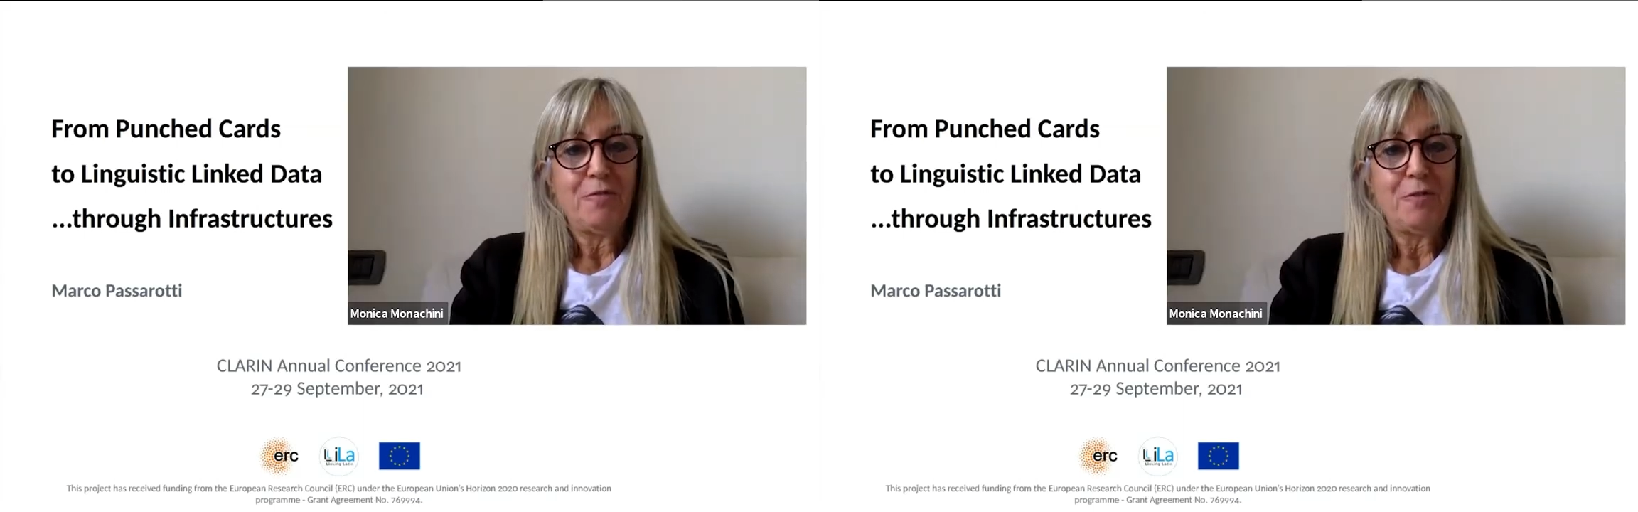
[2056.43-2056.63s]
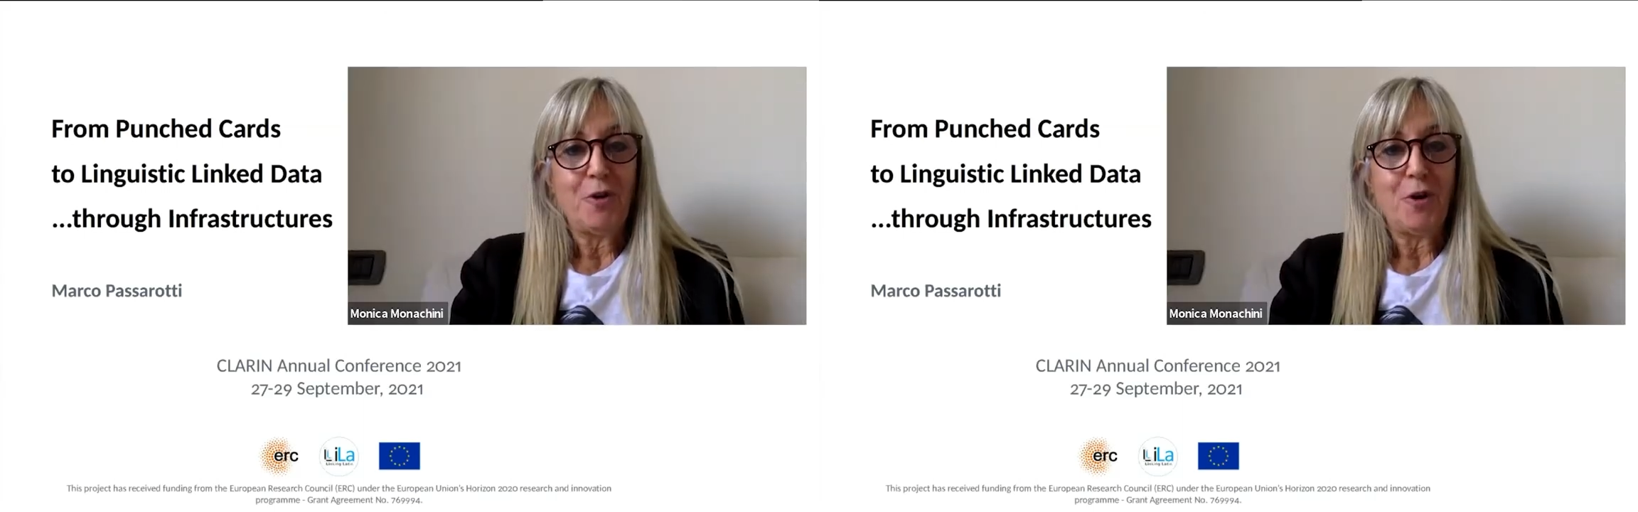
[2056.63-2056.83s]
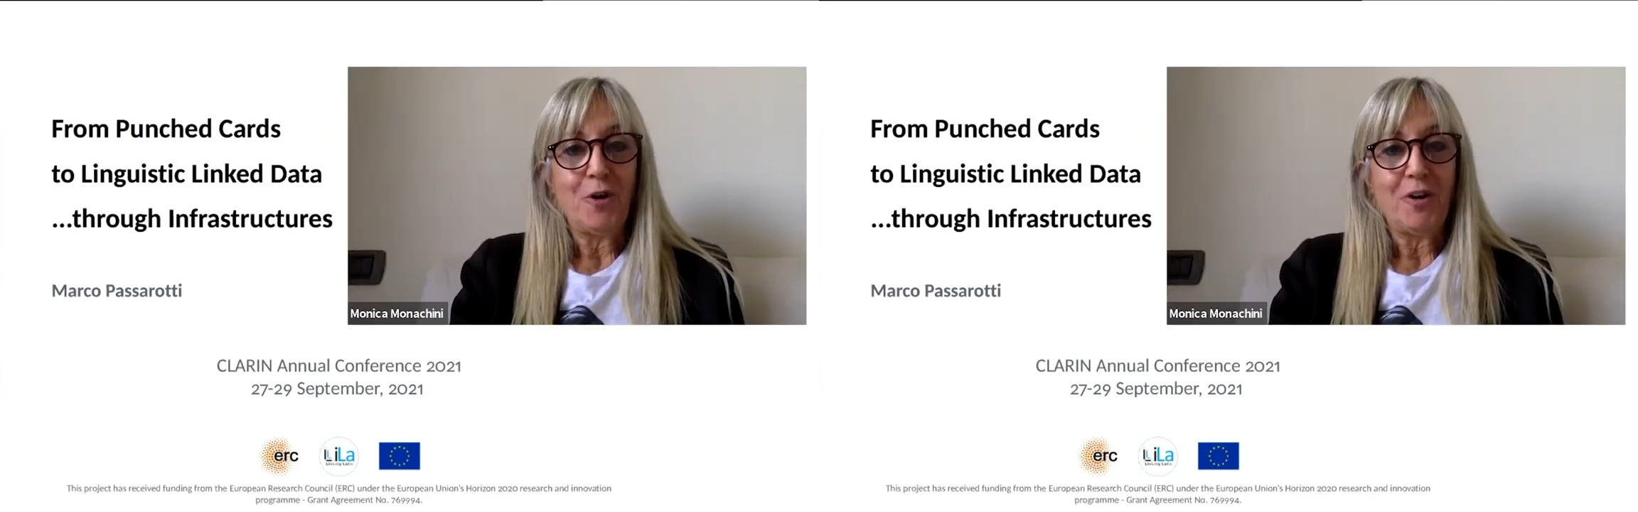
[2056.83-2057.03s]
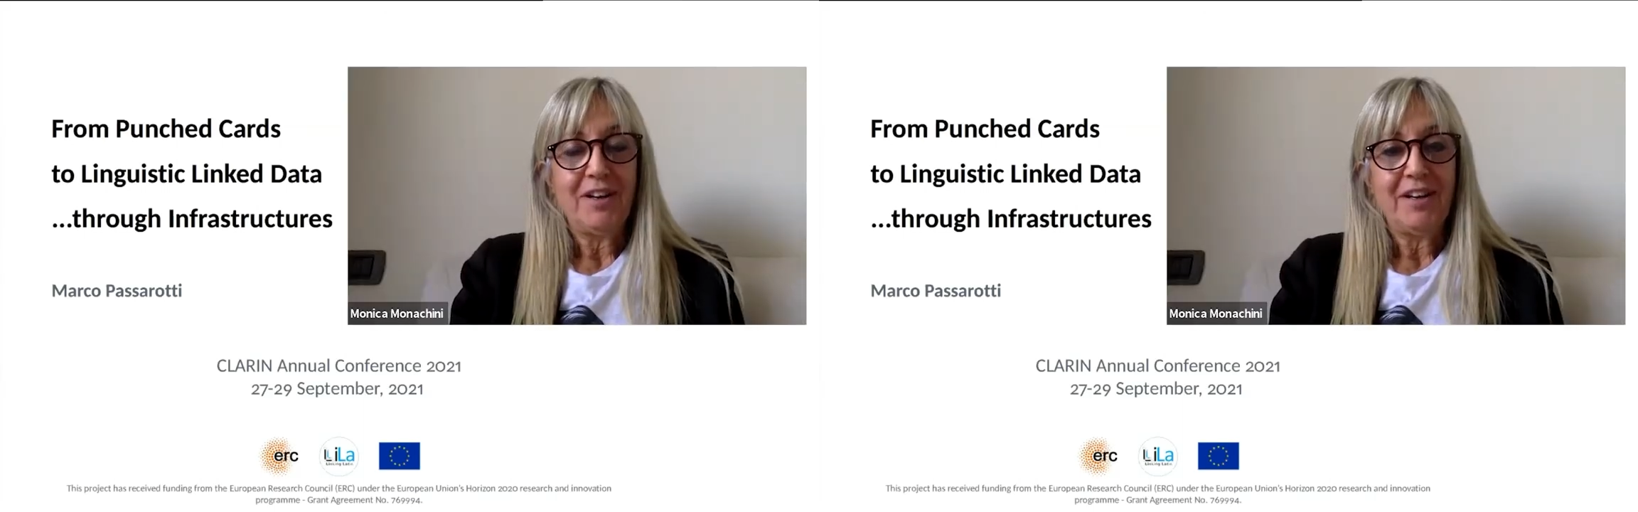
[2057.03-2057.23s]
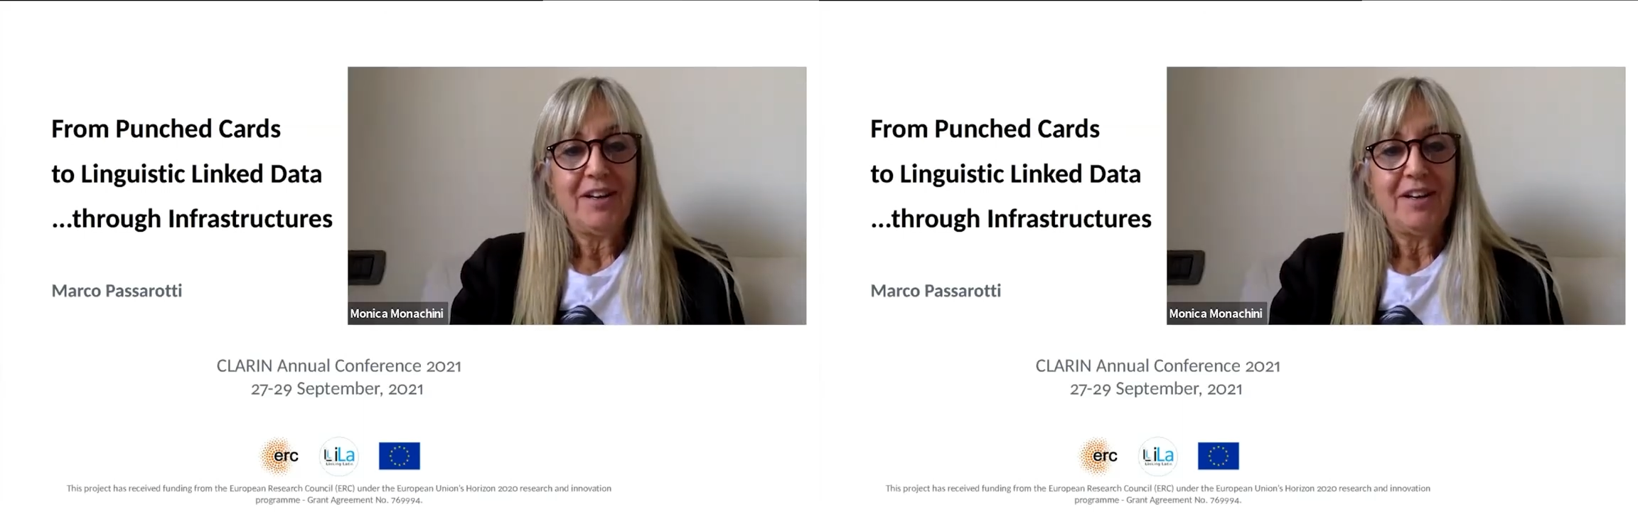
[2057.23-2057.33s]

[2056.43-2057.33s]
for